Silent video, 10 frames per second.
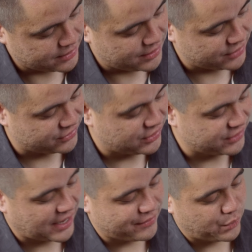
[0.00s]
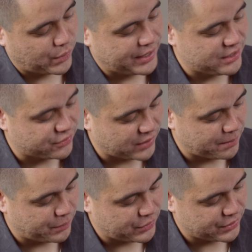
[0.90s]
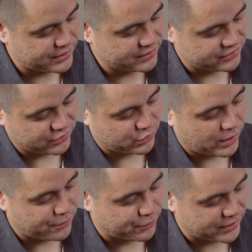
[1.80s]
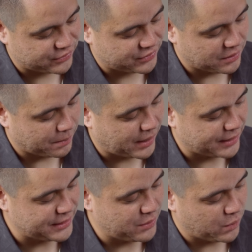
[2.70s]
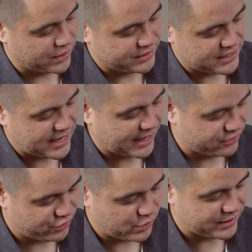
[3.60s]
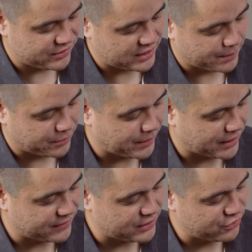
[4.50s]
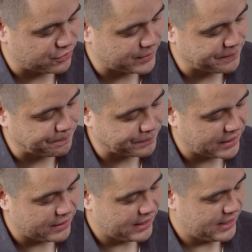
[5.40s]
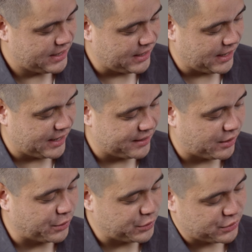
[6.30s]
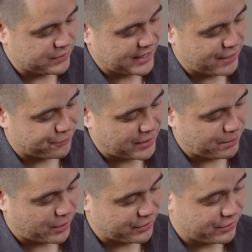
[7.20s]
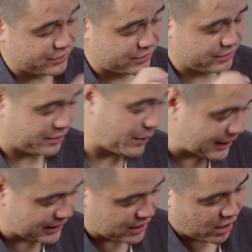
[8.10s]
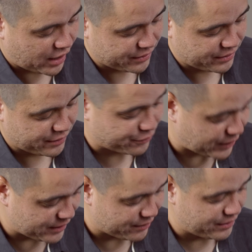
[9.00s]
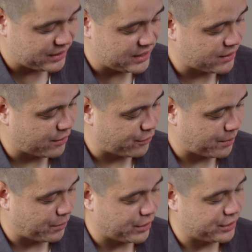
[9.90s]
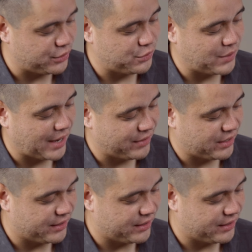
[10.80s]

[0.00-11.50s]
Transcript: This does have a radius fretboard. This is 12 frets to the body where the neck joins the upper bout of the instrument. And although you don't have fret markers directly on the front of the fretboard, you do have it